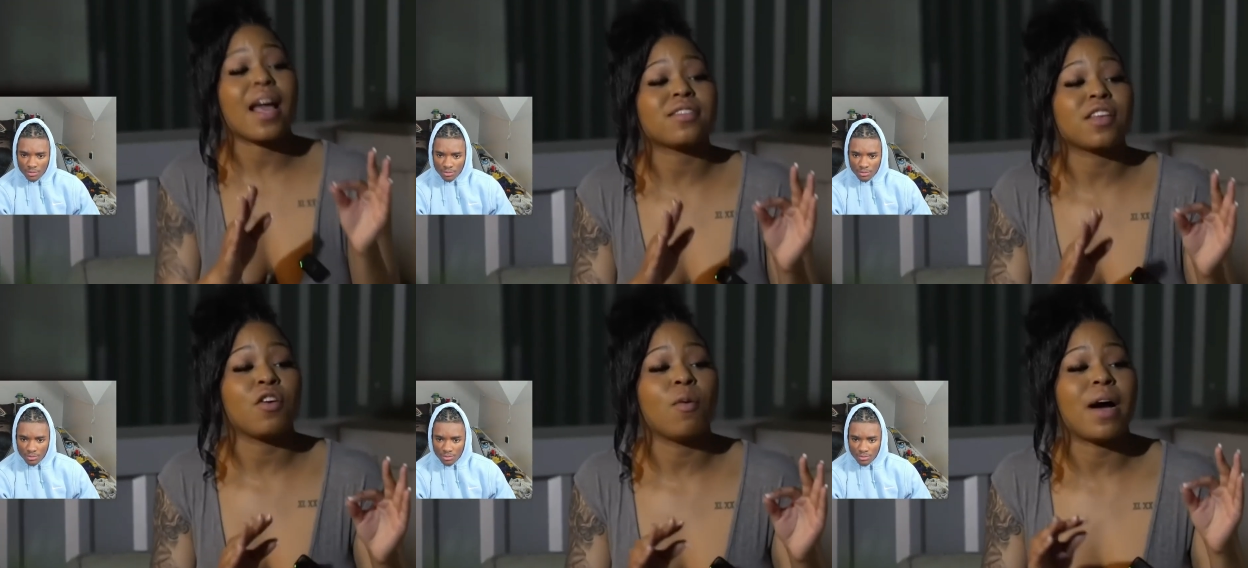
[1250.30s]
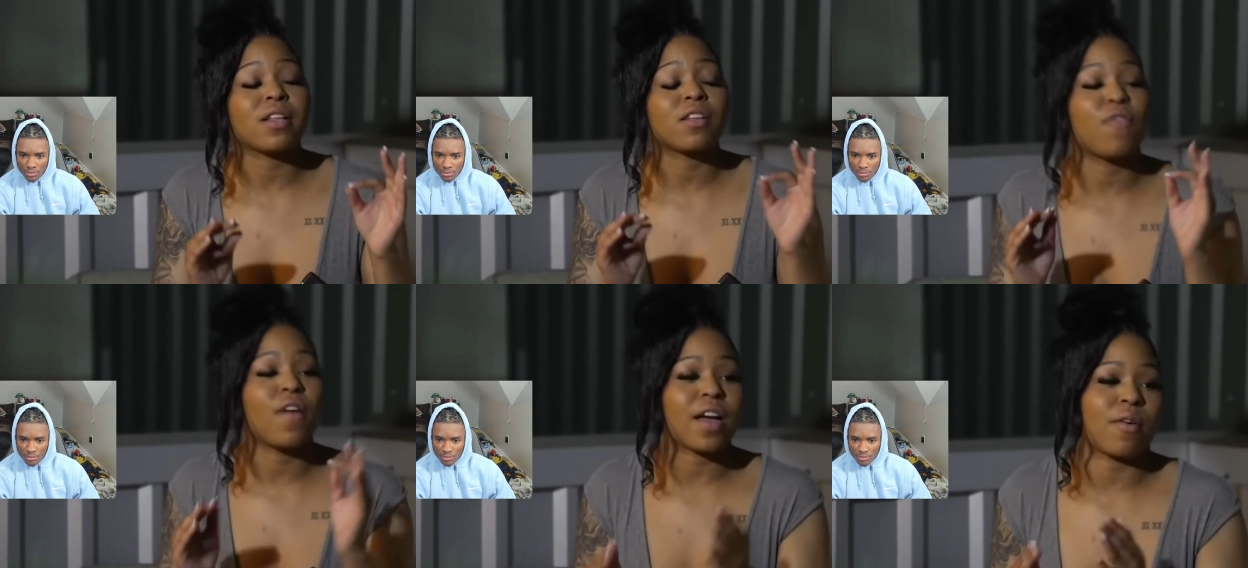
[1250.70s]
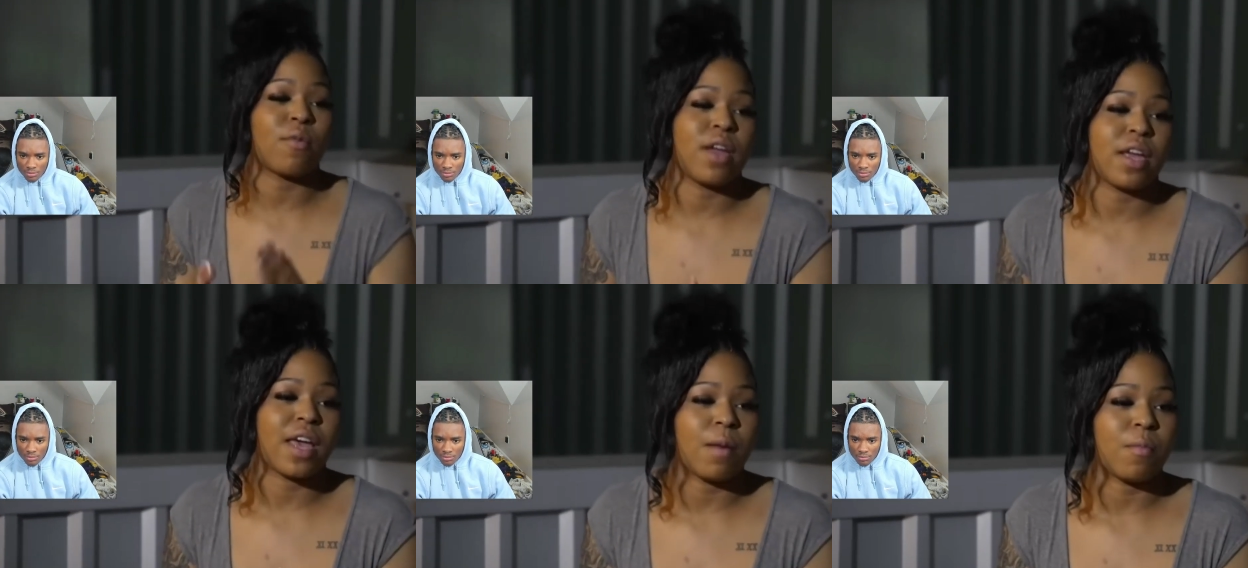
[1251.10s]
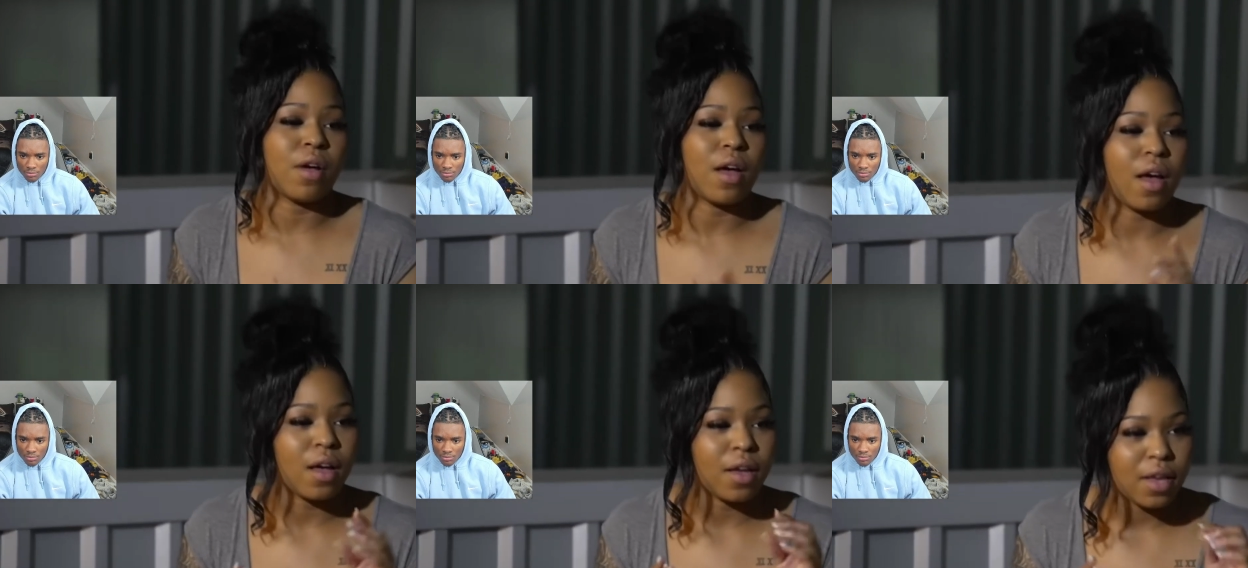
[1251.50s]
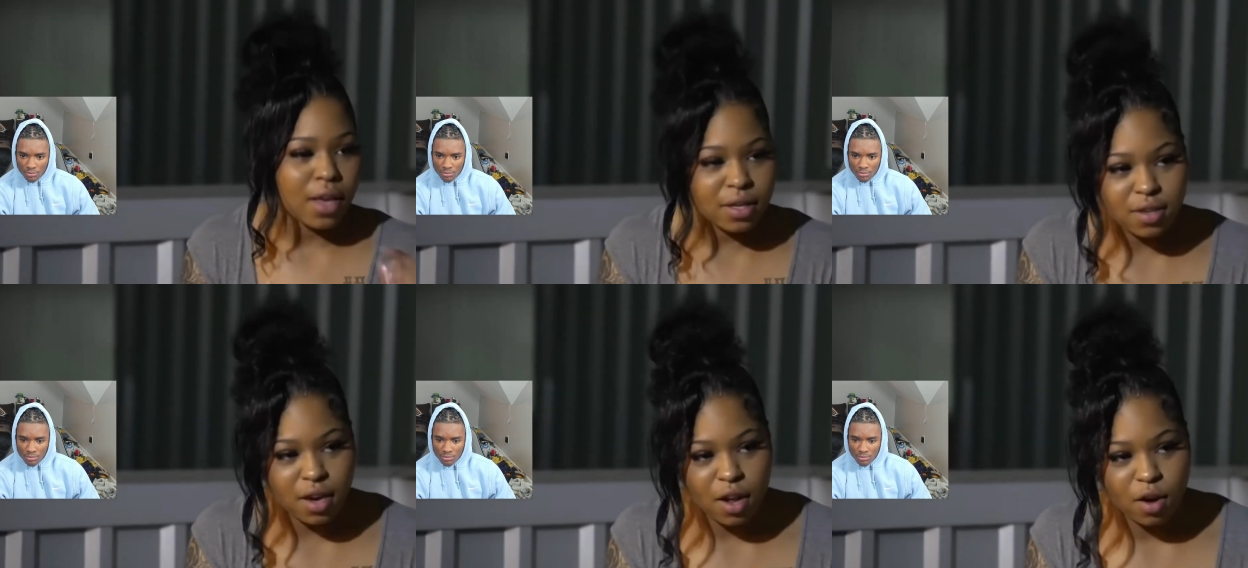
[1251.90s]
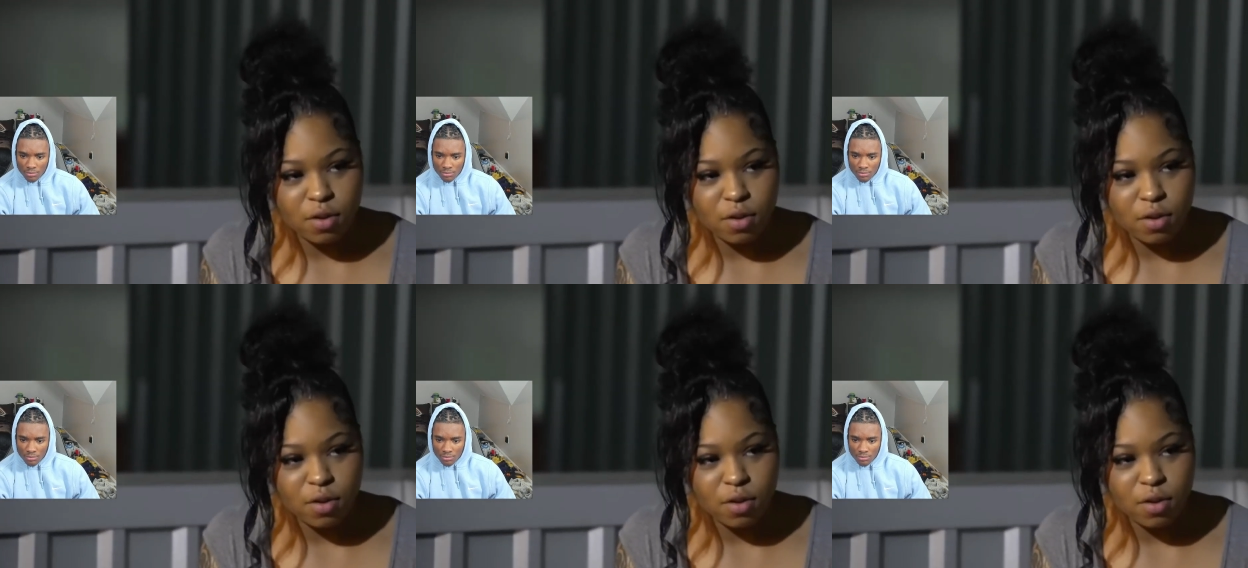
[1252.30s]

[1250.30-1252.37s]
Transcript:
Speaker 1: asking you about this fucking ring camera. Yes or